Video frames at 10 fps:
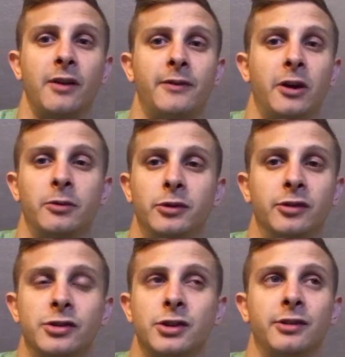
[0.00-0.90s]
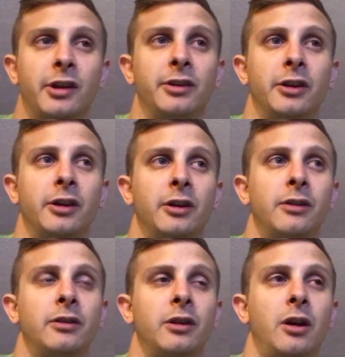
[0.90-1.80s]
I follow musicians on
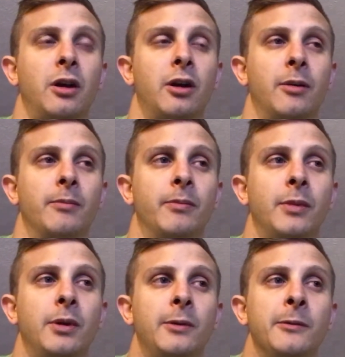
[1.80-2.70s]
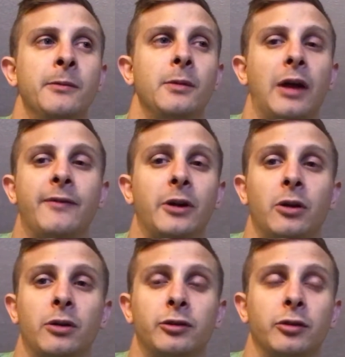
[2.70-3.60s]
there. I
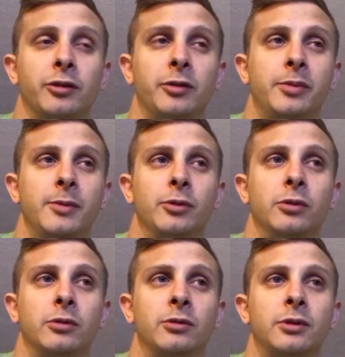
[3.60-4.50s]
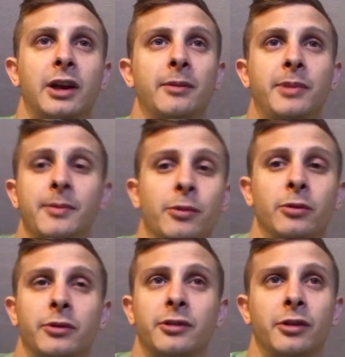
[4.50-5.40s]
follow all sorts of people.
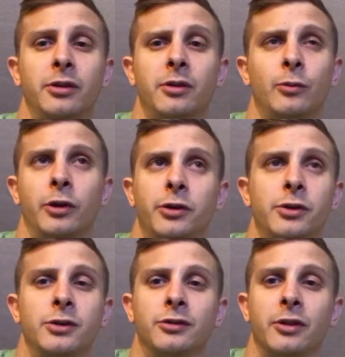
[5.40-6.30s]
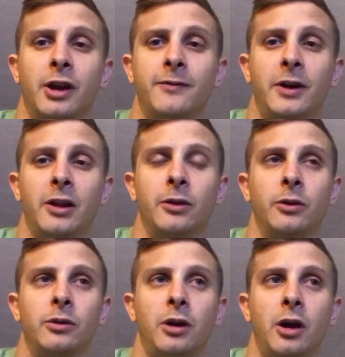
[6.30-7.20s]
There's one new user that I
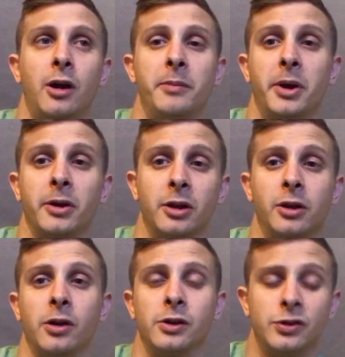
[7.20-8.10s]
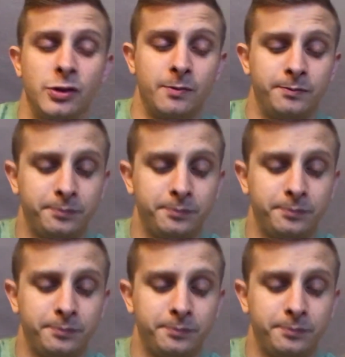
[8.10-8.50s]
follow, American Carnage.